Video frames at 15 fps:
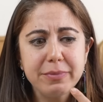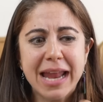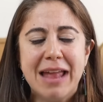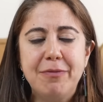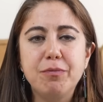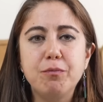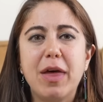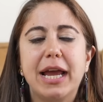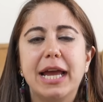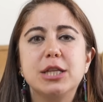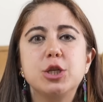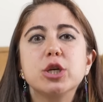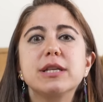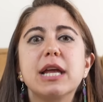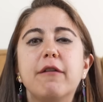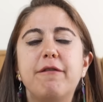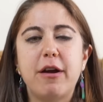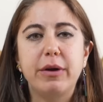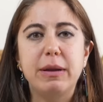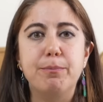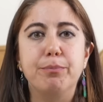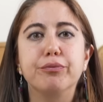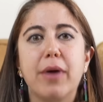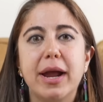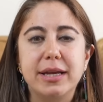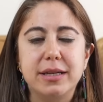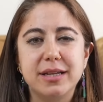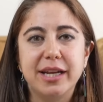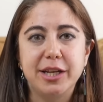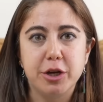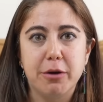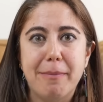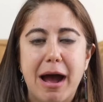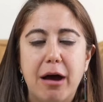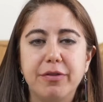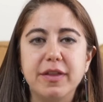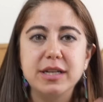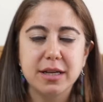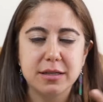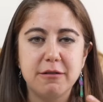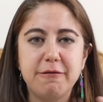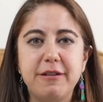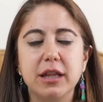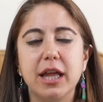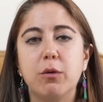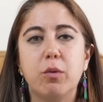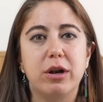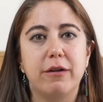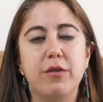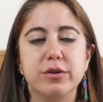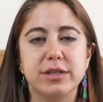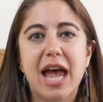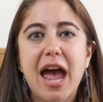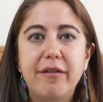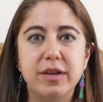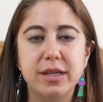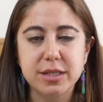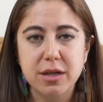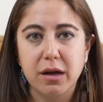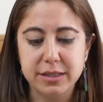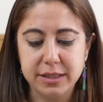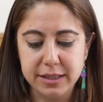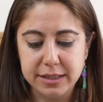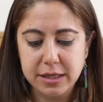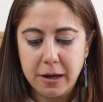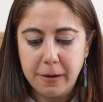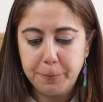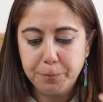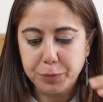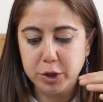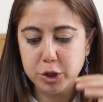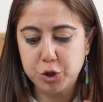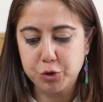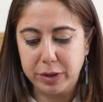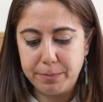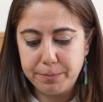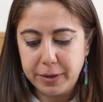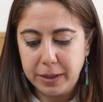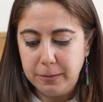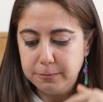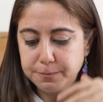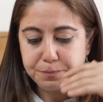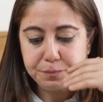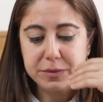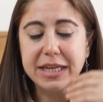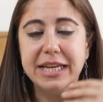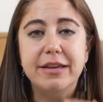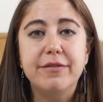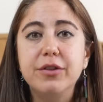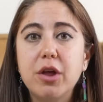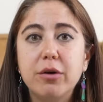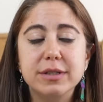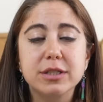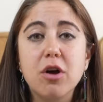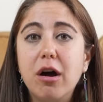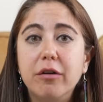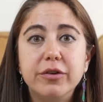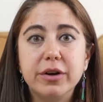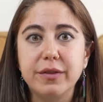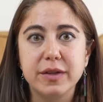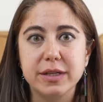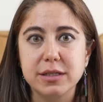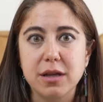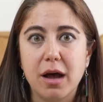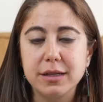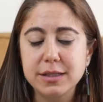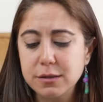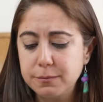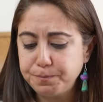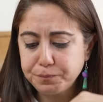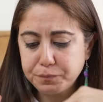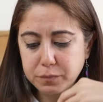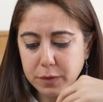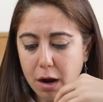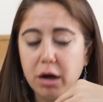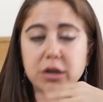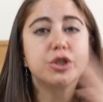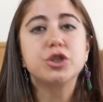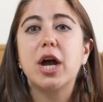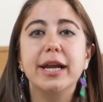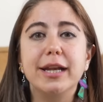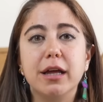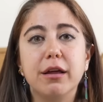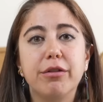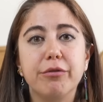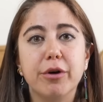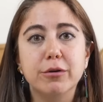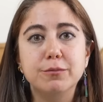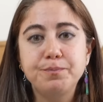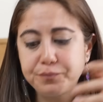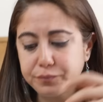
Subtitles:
And like, it's just like very bright in your mouth. It doesn't feel like one of those heavy sauces. The shrimp, even though it's covered in the sauce, are shining through.